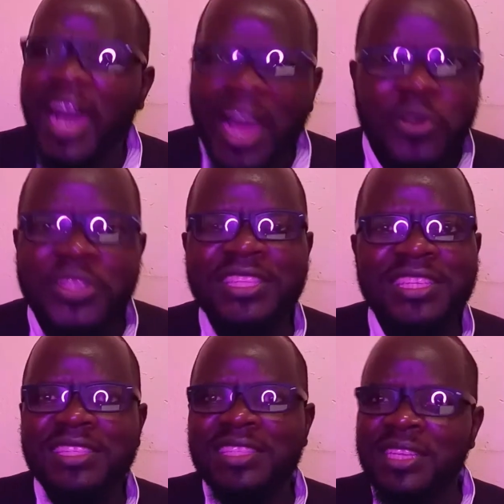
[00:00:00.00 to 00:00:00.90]
How is
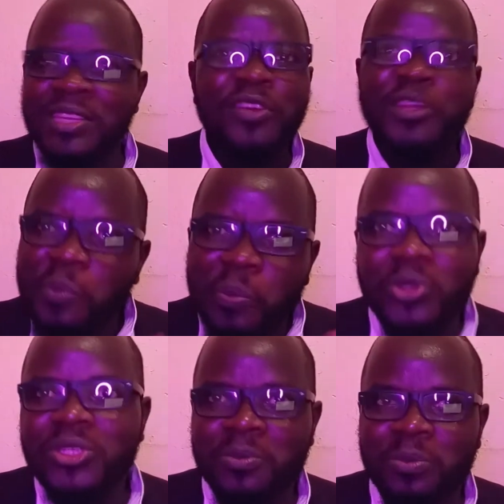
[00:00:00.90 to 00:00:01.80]
this even
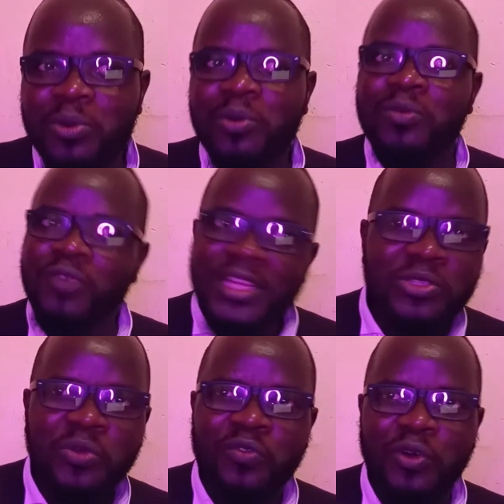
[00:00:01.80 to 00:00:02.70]
possible?
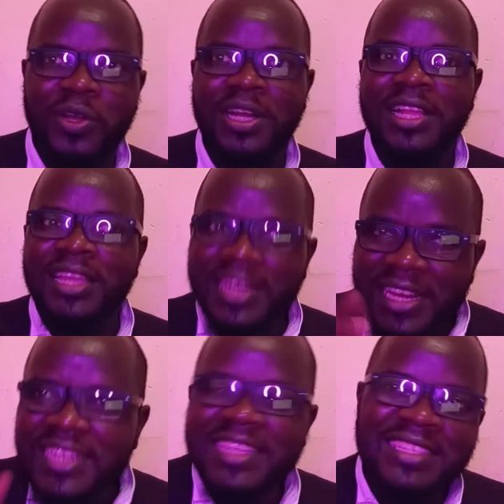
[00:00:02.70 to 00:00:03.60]
First of all,
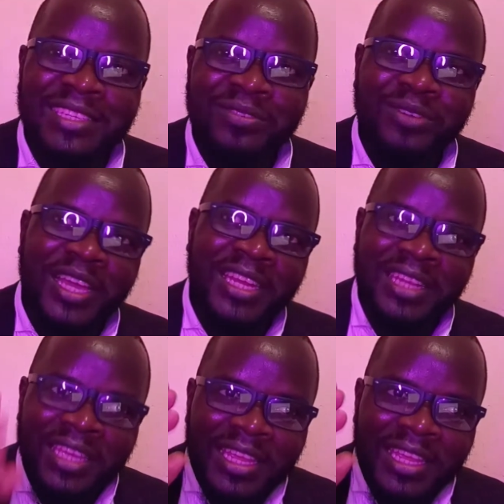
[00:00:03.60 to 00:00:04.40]
let us define